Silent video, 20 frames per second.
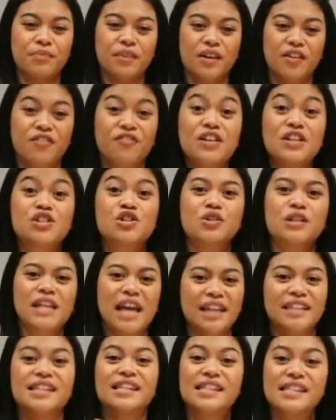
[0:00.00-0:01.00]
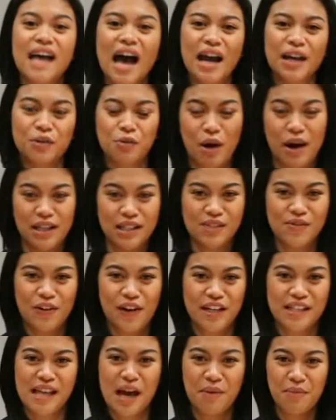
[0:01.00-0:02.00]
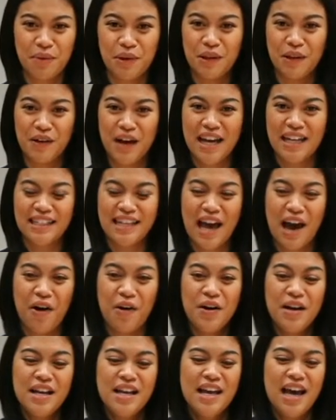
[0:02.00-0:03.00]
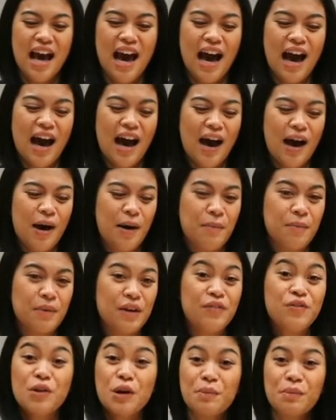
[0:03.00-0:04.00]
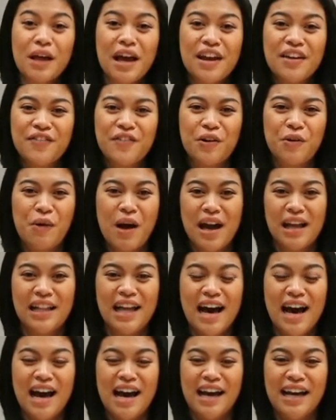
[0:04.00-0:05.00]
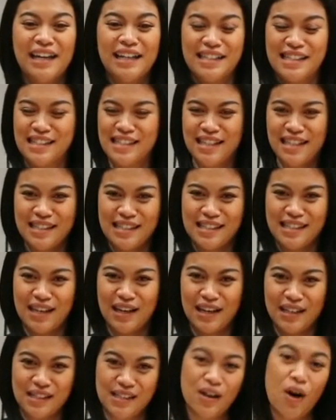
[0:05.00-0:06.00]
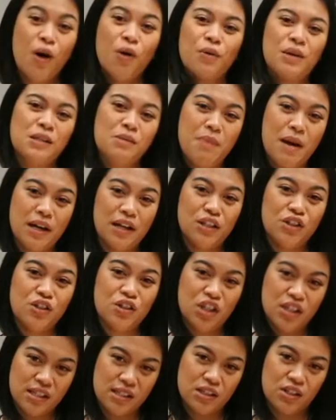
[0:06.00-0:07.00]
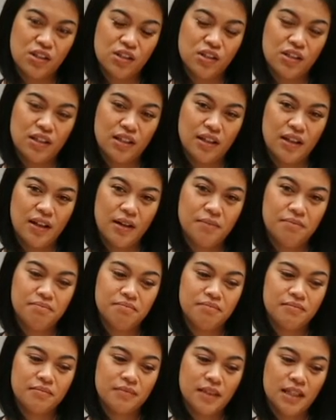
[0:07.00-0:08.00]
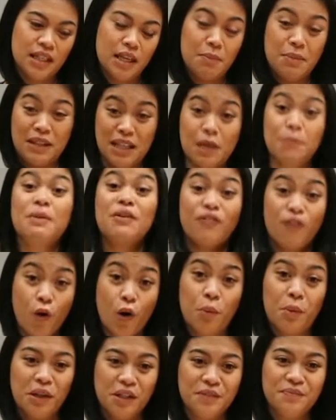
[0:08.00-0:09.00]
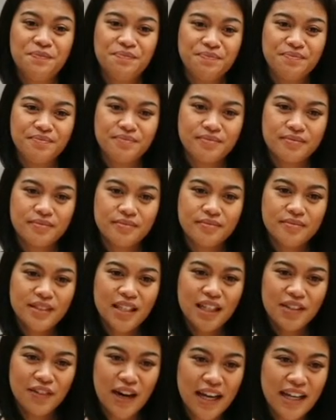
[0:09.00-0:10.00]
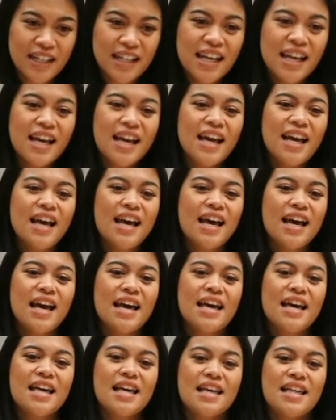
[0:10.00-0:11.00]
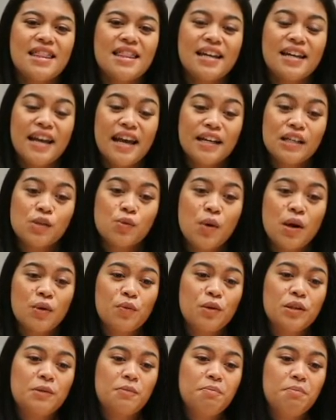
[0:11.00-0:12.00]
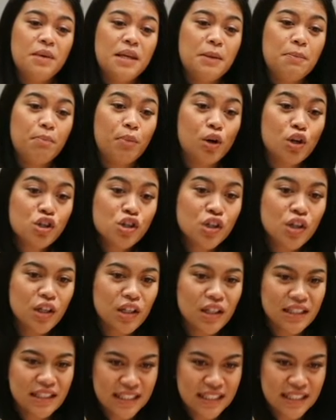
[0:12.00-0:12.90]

visually and design-wise, for example, right? Now, if you're applying for a while, it's always better to just keep it formal, right? The next one would be personal